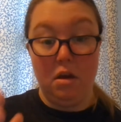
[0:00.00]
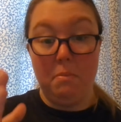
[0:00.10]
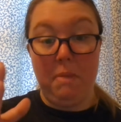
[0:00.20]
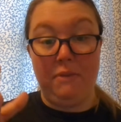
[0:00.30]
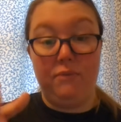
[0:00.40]

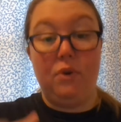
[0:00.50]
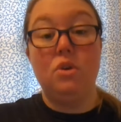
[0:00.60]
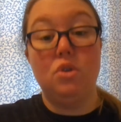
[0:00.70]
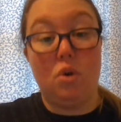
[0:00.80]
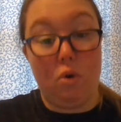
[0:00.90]
My
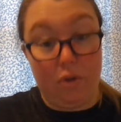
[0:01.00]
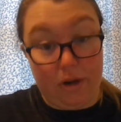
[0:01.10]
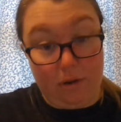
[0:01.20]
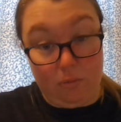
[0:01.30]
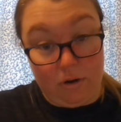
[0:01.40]
first goal that
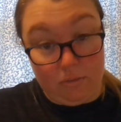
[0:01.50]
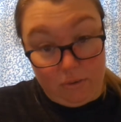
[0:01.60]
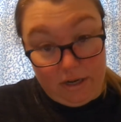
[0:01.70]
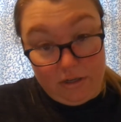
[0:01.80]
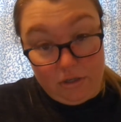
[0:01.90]
I want to
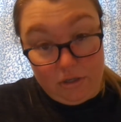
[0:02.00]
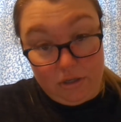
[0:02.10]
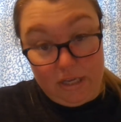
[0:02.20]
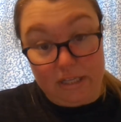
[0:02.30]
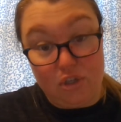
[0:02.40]
reach
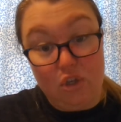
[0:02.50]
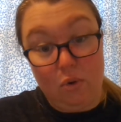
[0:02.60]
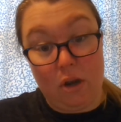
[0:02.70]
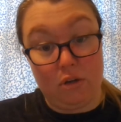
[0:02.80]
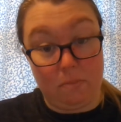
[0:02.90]
is
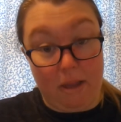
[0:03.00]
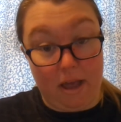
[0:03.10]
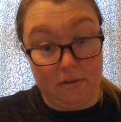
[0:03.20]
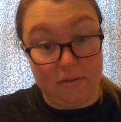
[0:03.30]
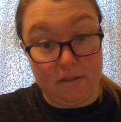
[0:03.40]
200
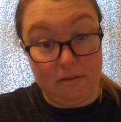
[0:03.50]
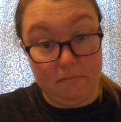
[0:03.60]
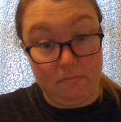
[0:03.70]
pounds.